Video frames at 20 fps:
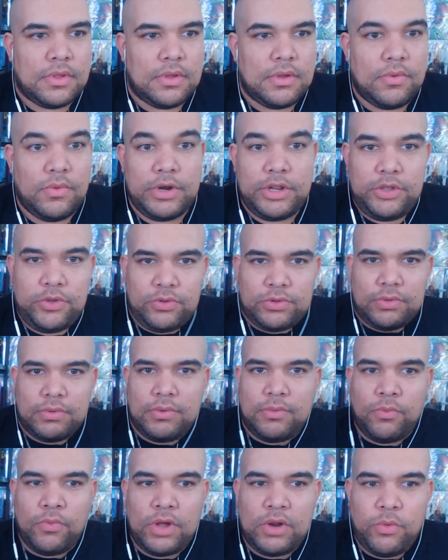What are you...
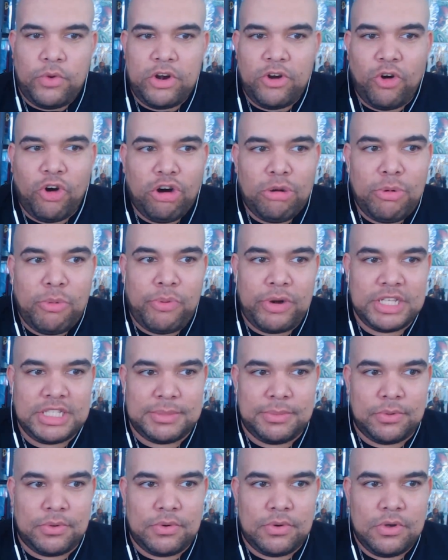What a horrible
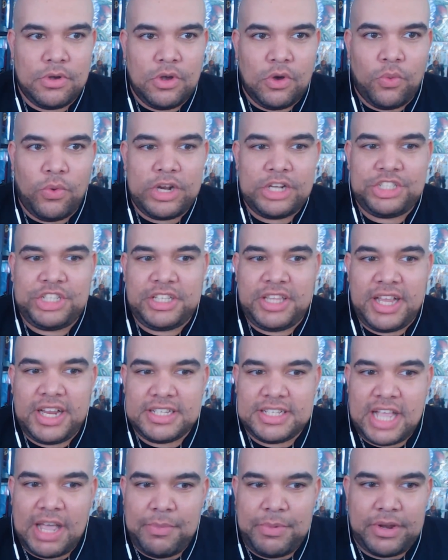principal. What does she think is
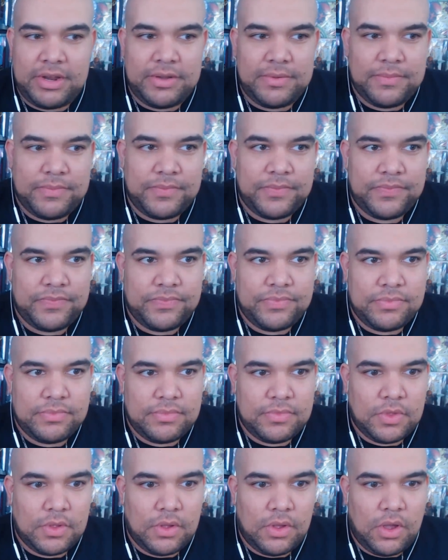happening?
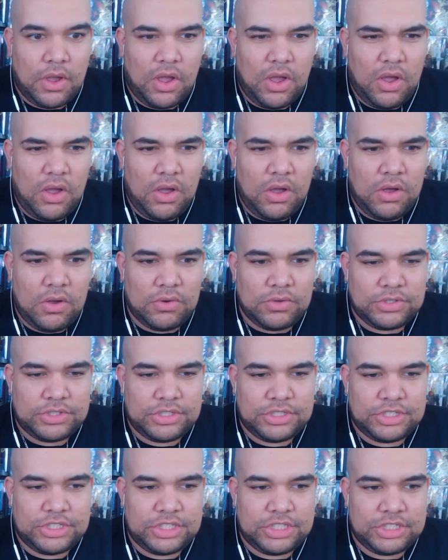Oh,
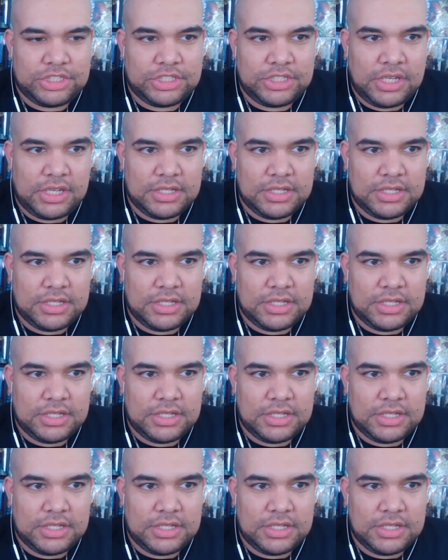shit.